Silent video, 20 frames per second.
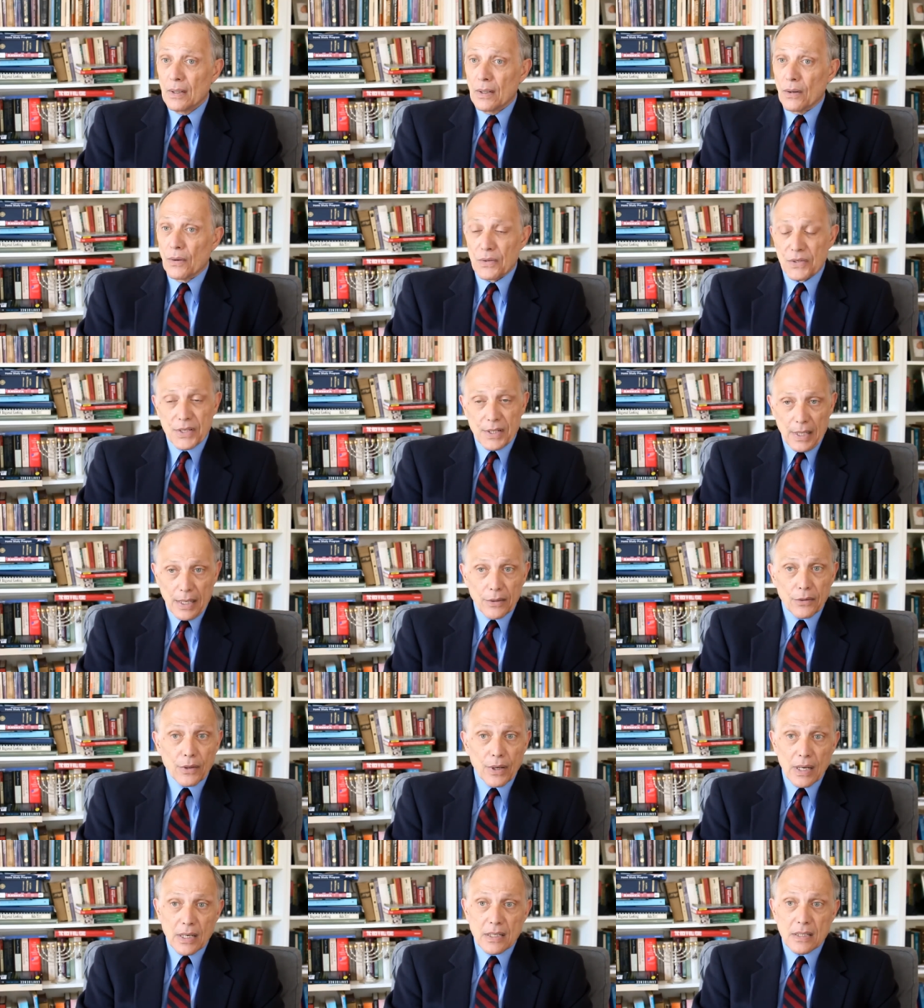on
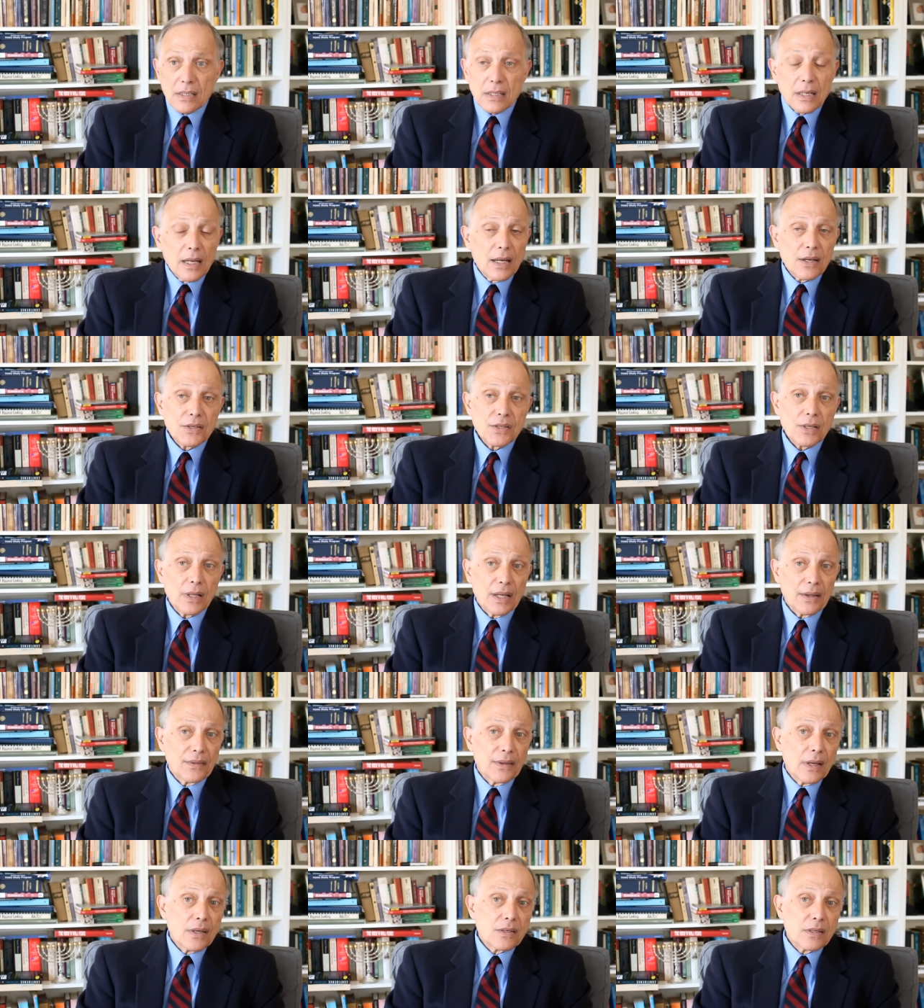standardized tests like
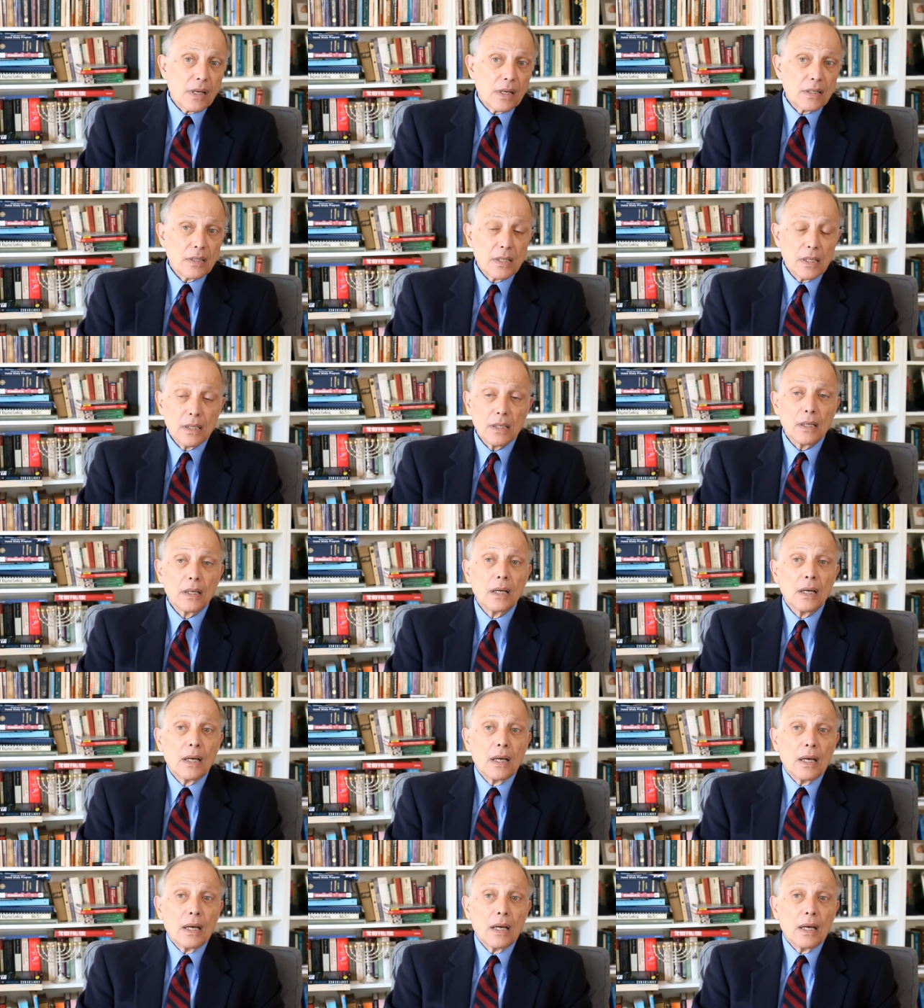the SAT,